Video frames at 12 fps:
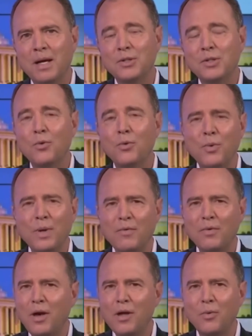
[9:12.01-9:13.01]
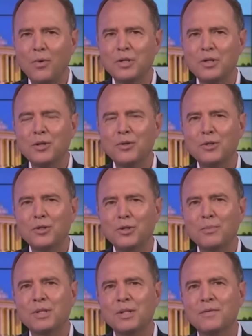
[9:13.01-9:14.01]
So we have a lot of work to do in
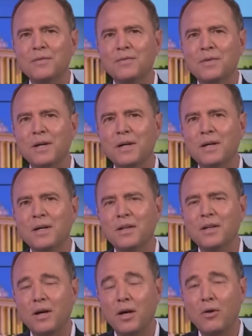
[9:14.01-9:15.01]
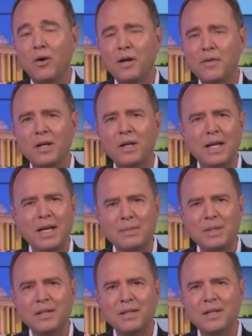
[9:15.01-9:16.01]
terms of a lot of the
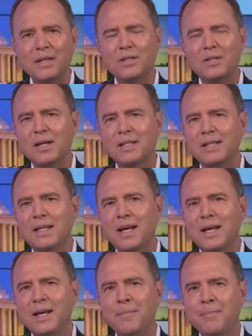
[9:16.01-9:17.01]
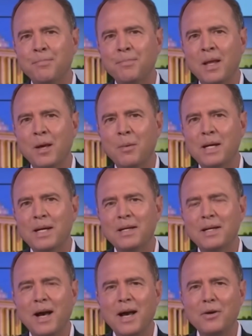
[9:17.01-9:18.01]
claims in the dossier, but
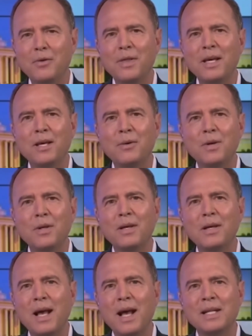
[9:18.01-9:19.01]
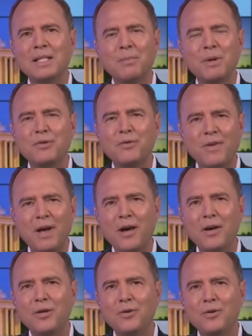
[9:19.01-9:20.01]
I don't think it really adds much
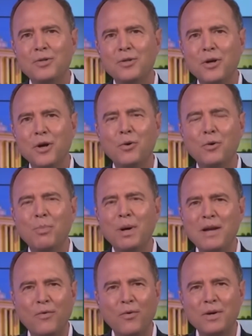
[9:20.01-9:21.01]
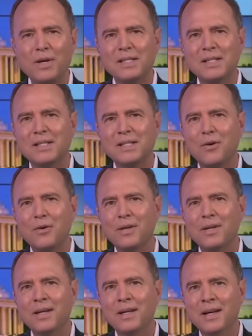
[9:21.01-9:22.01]
value to know who paid for it
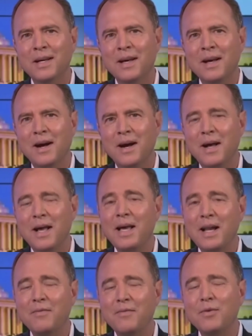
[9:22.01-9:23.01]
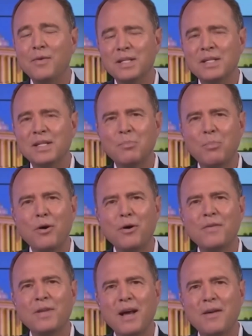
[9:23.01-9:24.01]
necessarily. And I view this as part
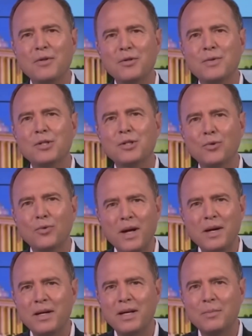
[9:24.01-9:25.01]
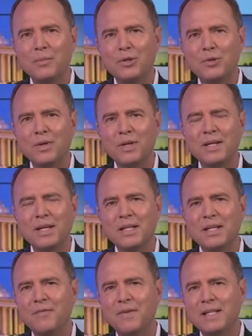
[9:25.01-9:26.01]
of the effort to discredit him, which really
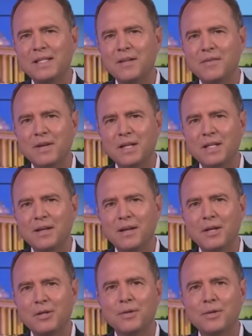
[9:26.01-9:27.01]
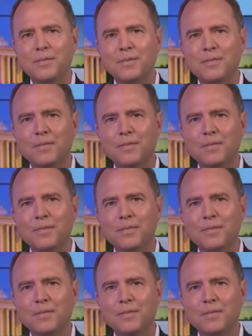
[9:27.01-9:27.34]
doesn't advance the investigation.